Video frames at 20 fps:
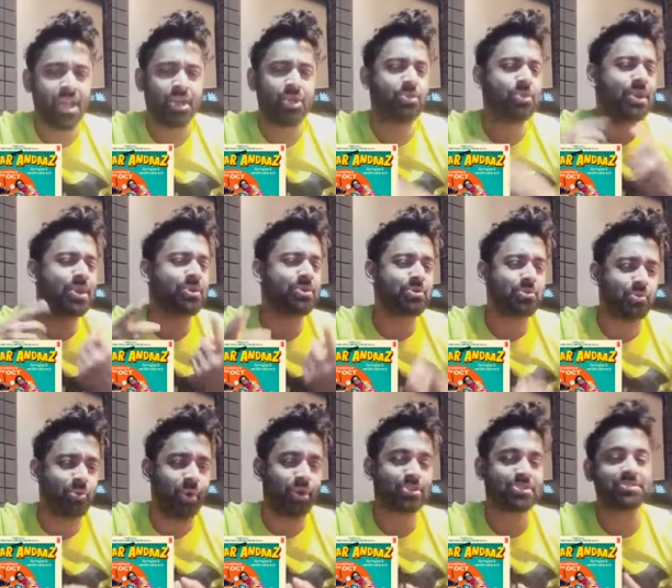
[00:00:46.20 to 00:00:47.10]
You need to
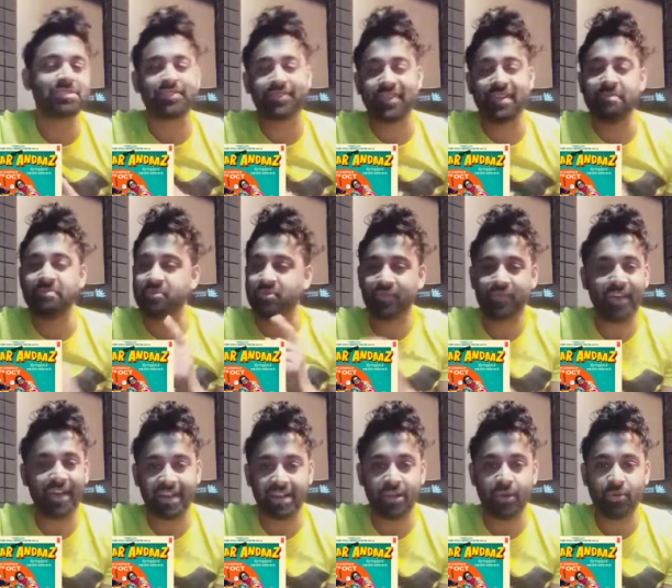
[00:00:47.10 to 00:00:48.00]
watch the film to
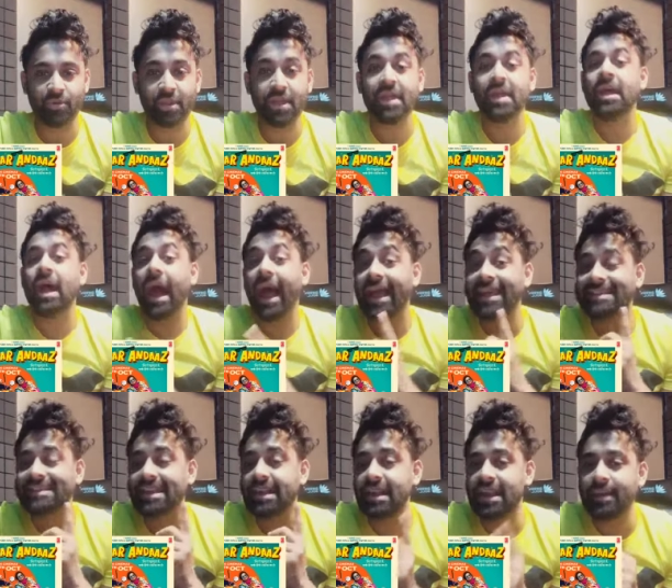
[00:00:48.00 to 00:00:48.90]
find out. I
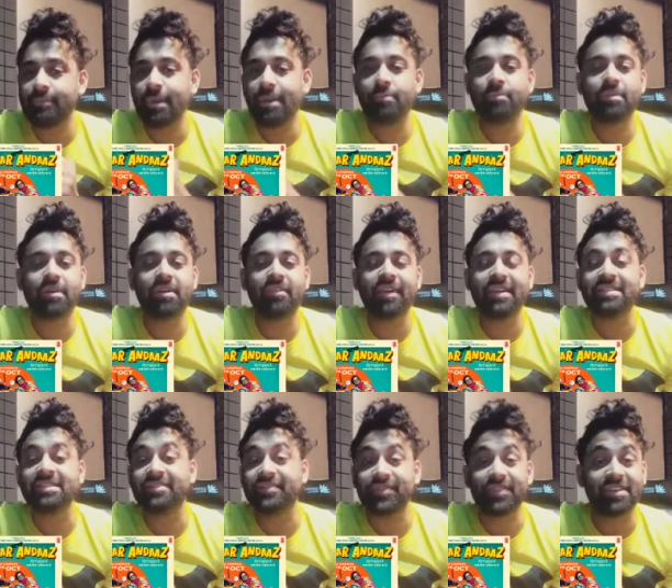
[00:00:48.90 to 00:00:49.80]
still remember
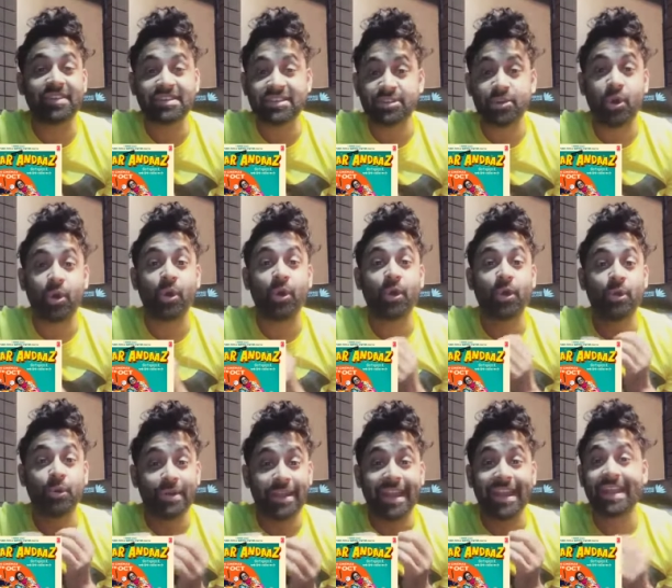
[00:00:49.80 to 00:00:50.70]
when the first song,
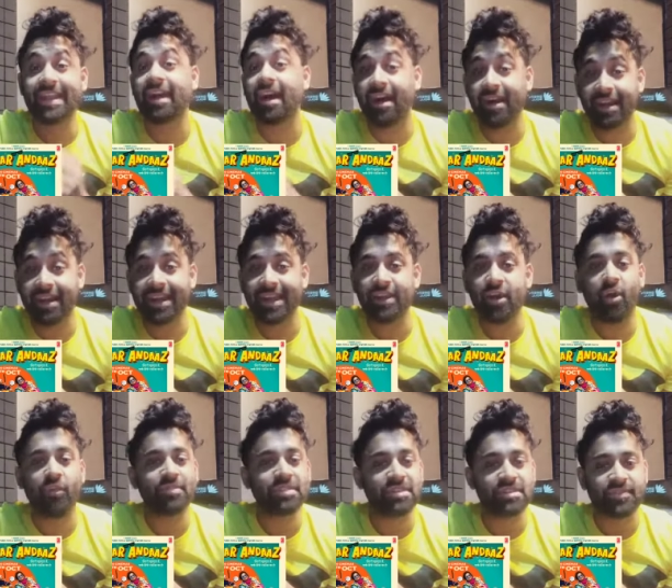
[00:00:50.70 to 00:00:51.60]
Lutere Aagaye,
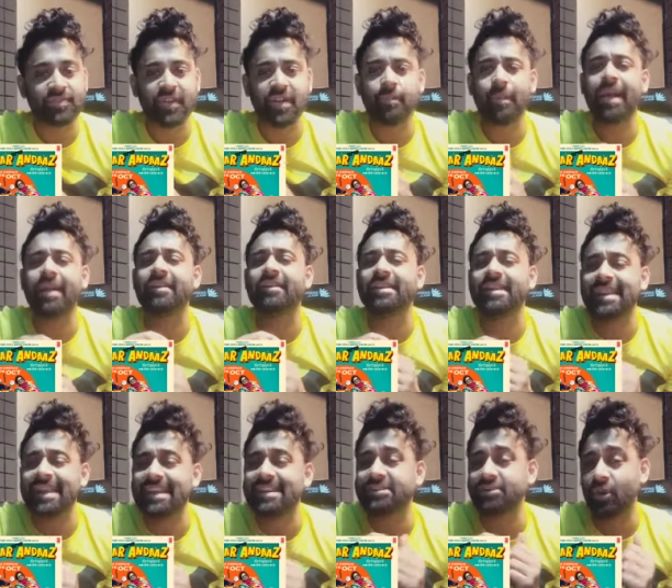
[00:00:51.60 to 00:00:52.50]
of this film had
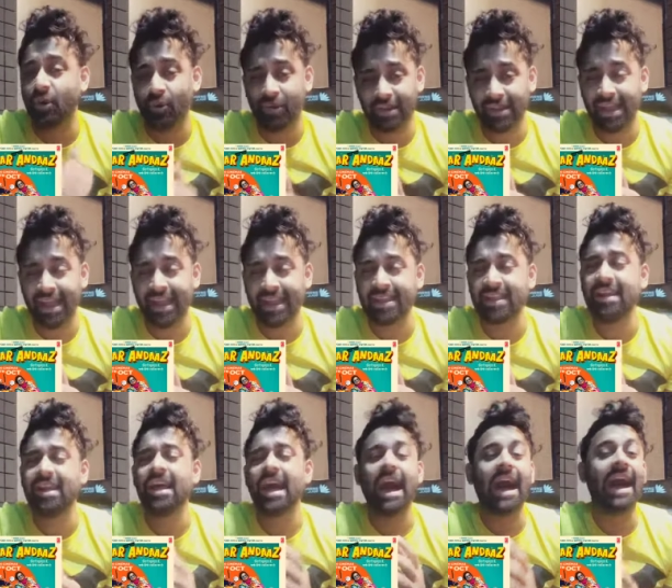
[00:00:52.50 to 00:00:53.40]
released online.
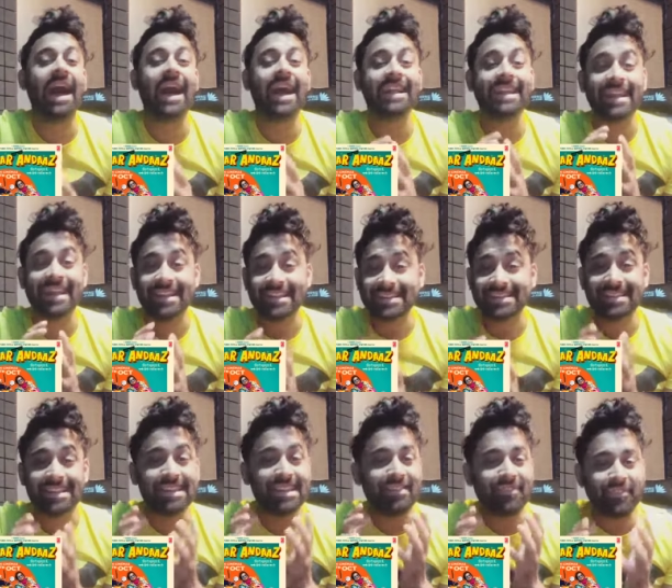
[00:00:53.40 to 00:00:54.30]
I had
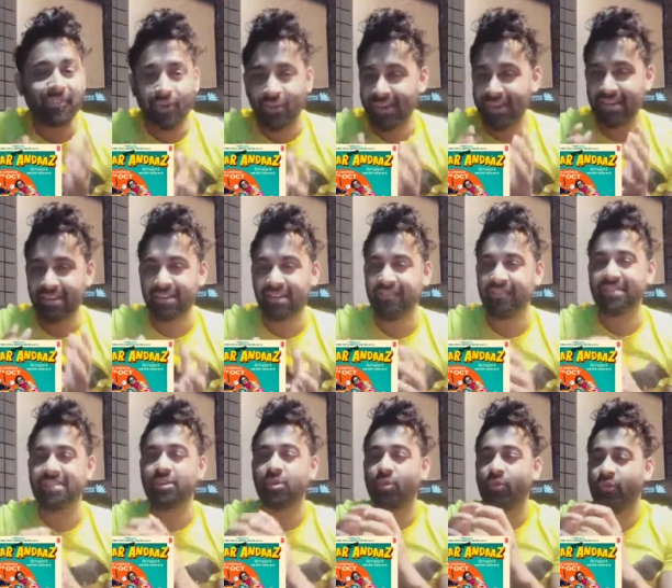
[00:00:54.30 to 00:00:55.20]
instantly fallen in love
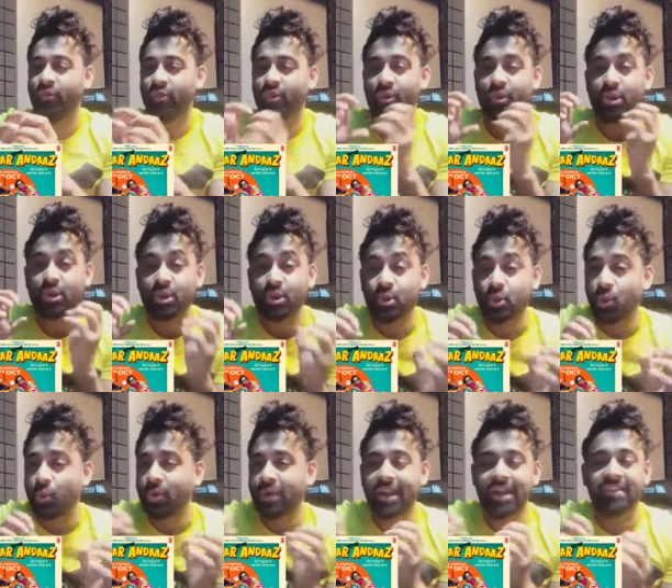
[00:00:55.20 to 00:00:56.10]
with the overall
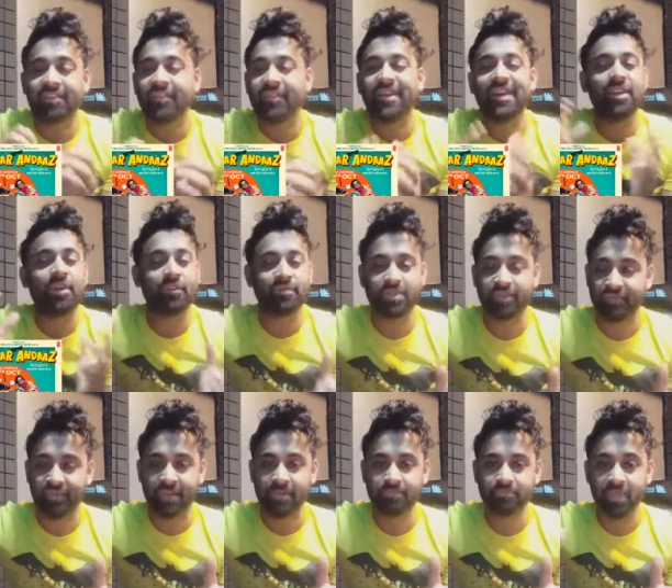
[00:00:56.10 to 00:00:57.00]
tone and feel of the
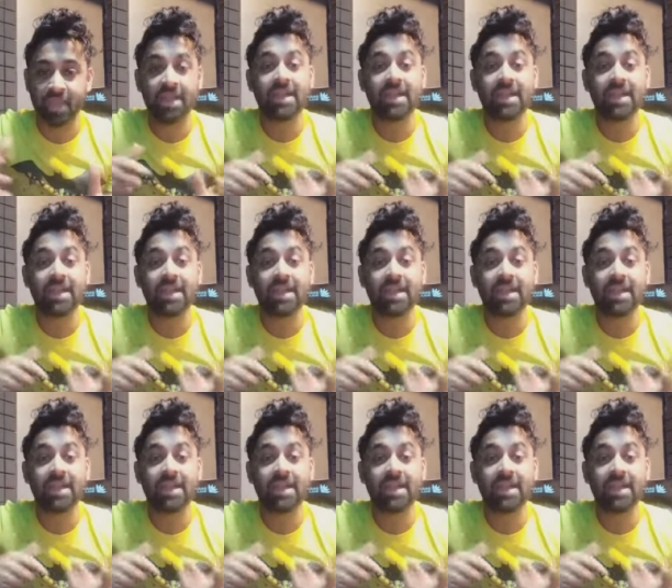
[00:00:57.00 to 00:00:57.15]
film.